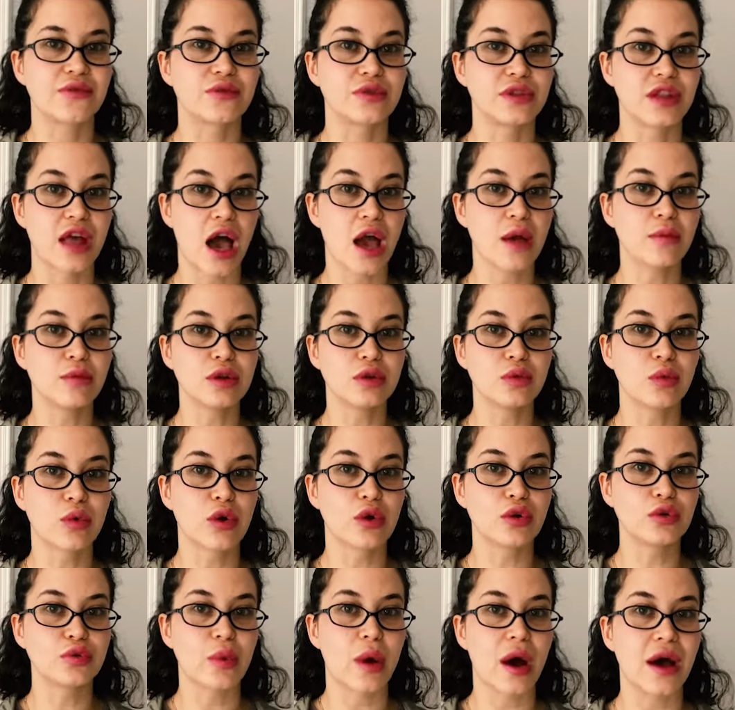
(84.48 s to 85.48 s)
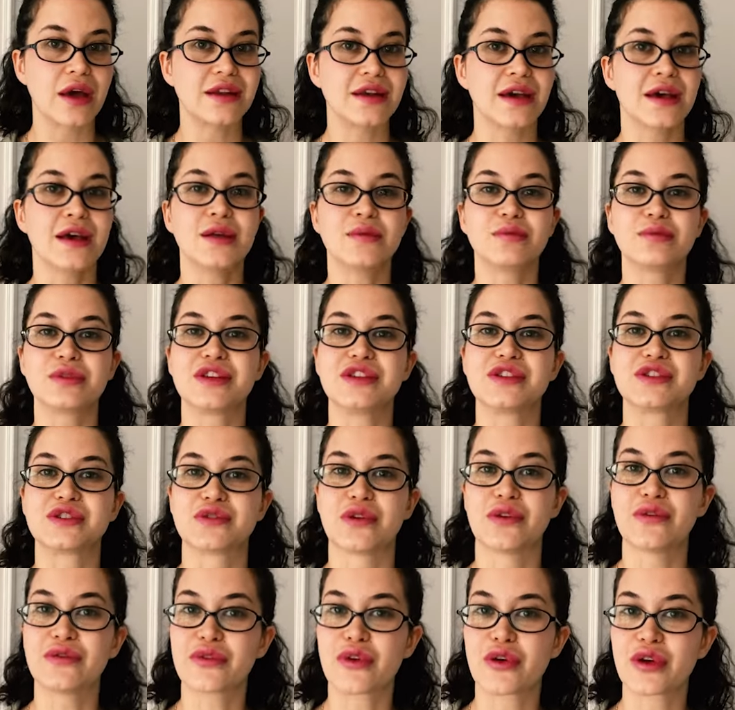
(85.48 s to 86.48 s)
reliable worldwide, please
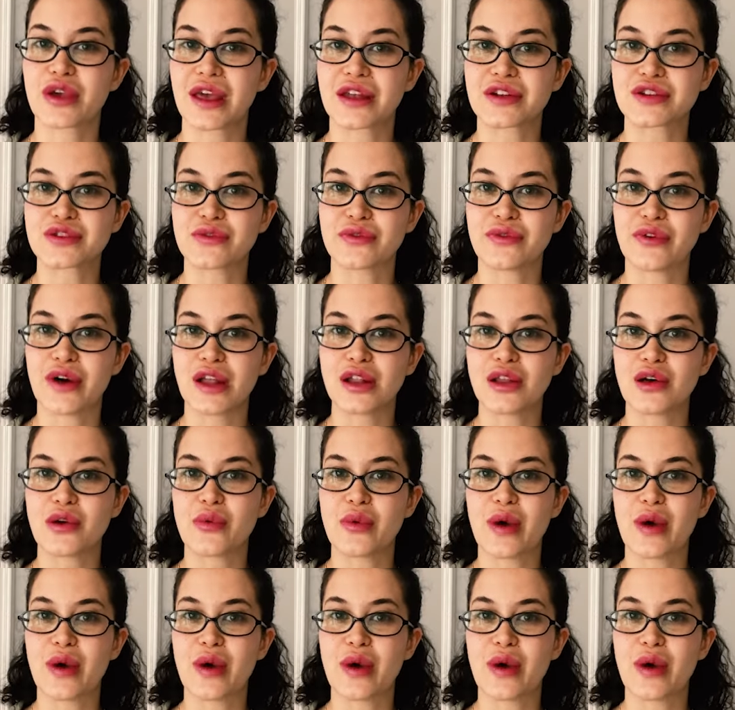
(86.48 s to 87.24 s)
don't forget to follow